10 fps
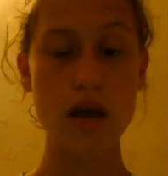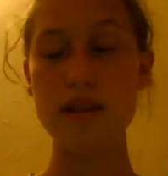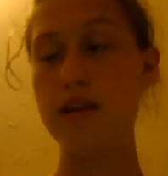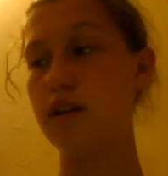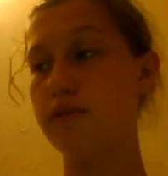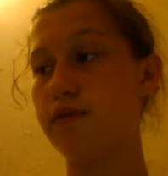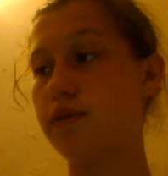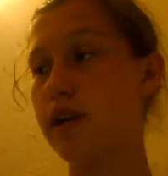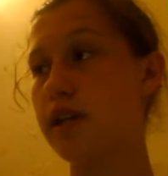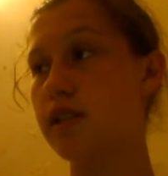And then your
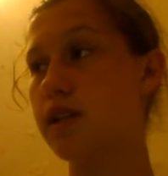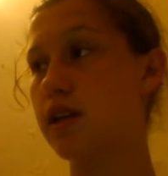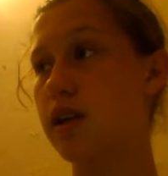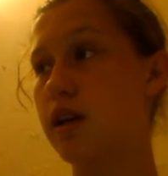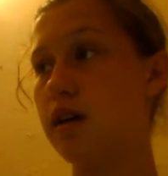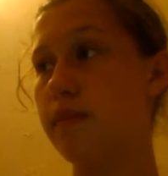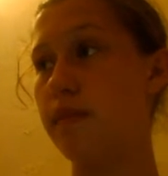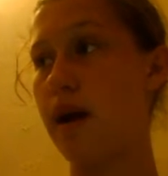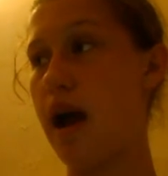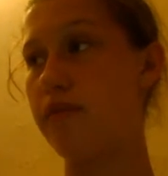friends can
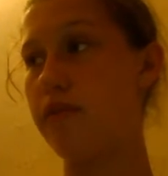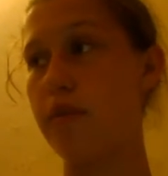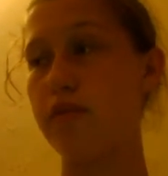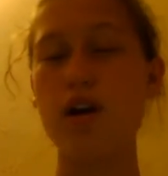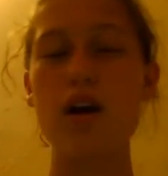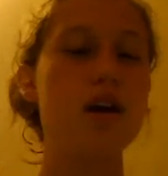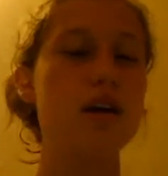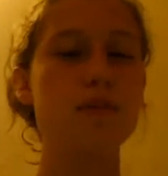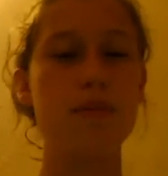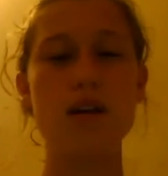come after that,
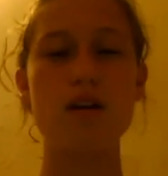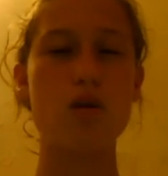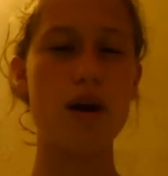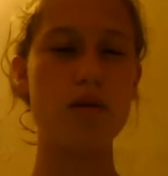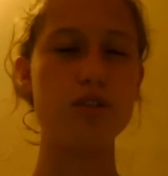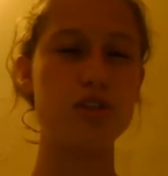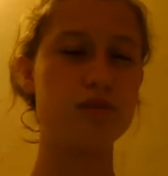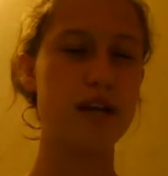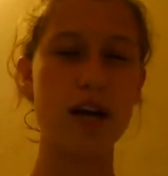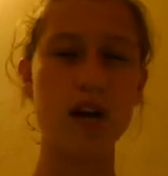depending on how much you
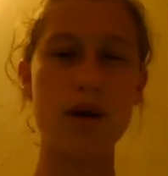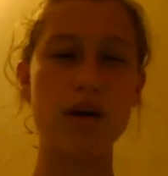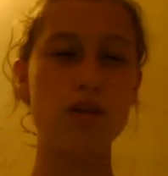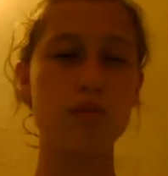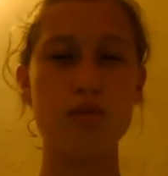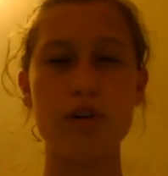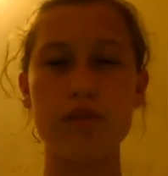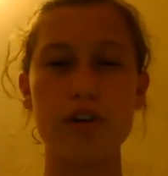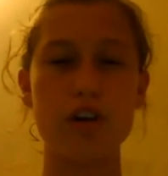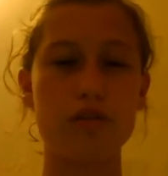care about your
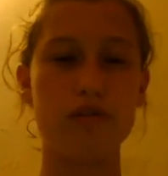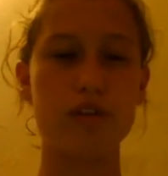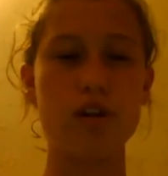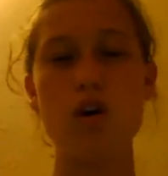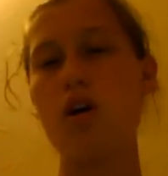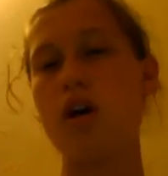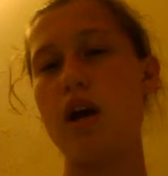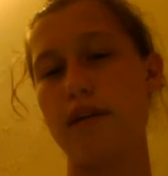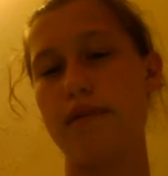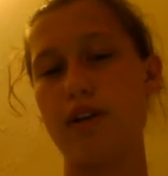boyfriend, girlfriend,
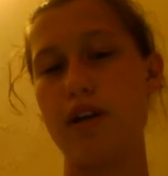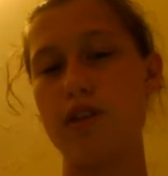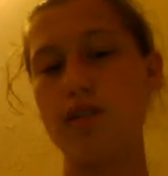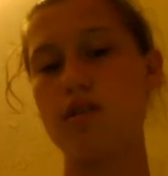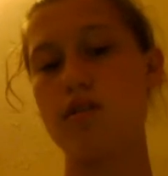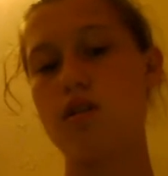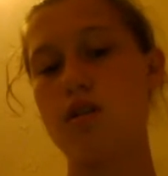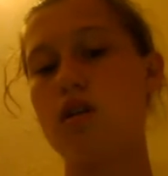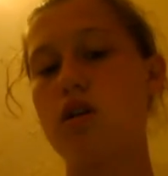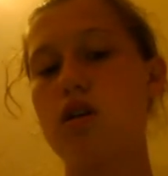and your friends.
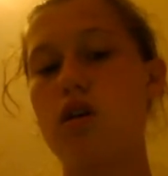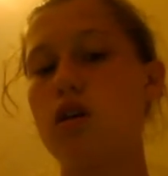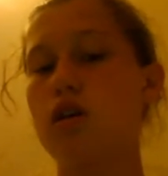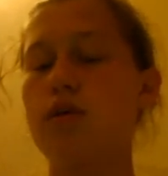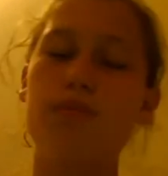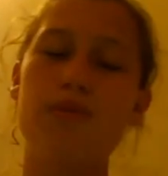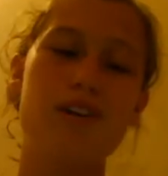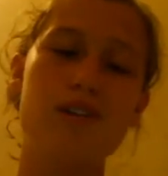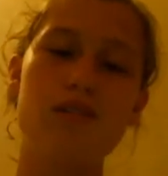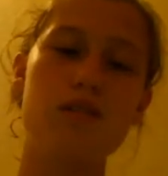
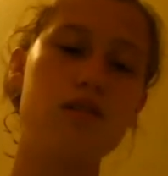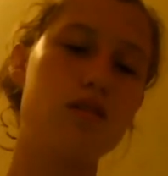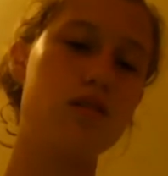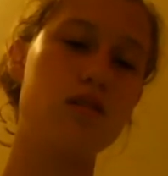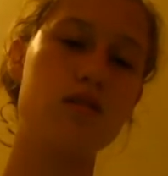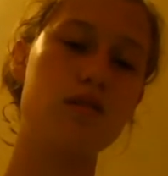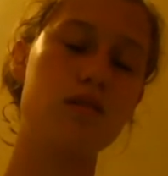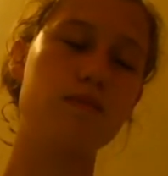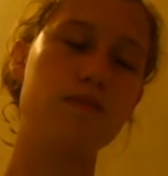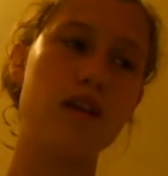But
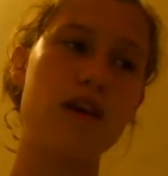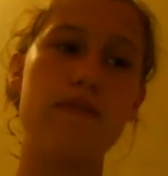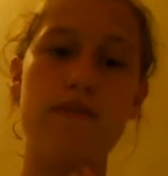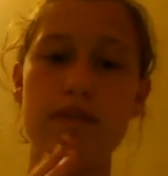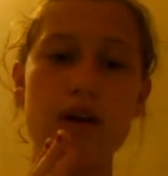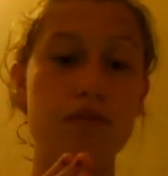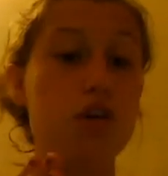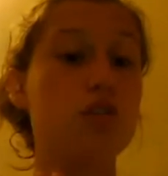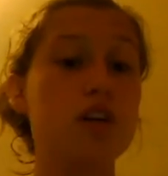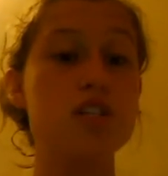if
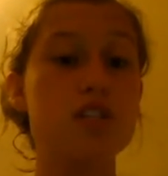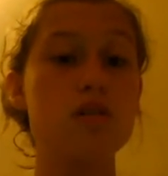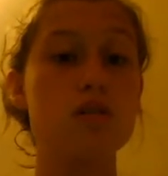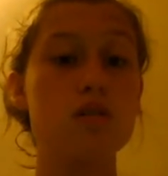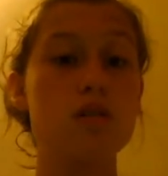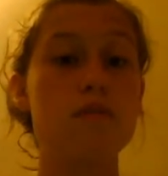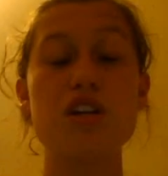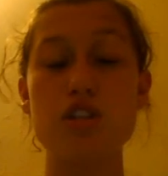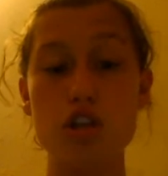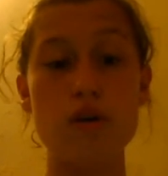you're a Christian,
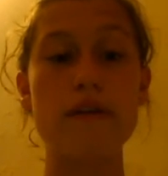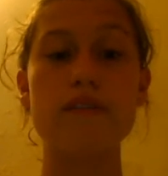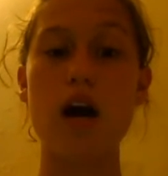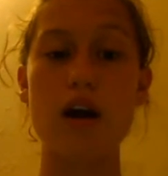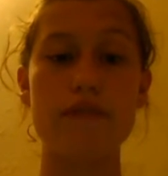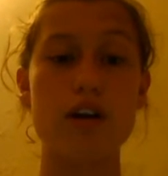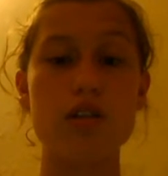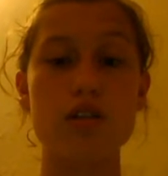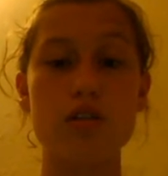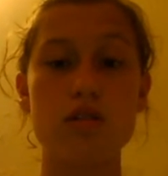make sure you have God
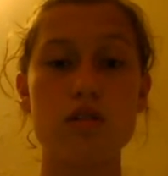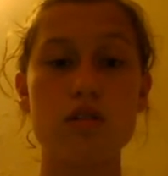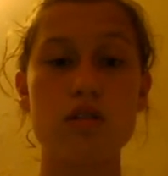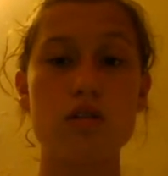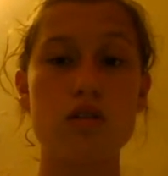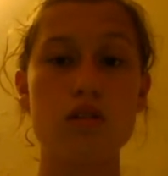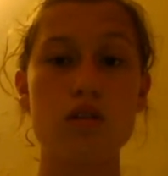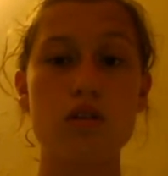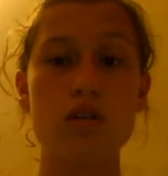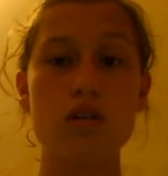first.
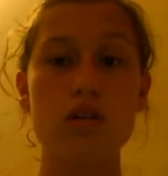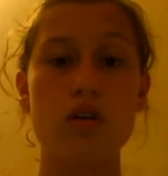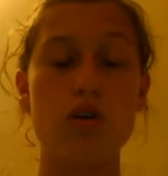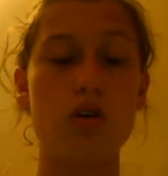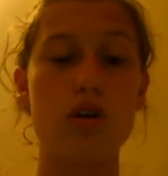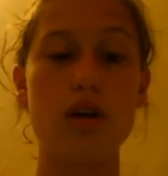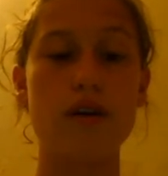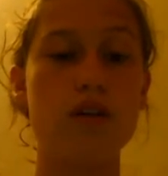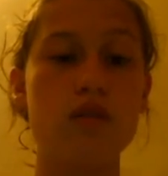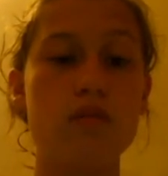Or
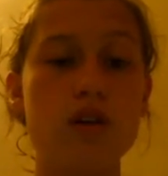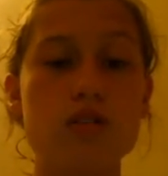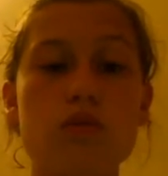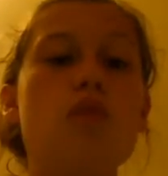if you're a Muslim,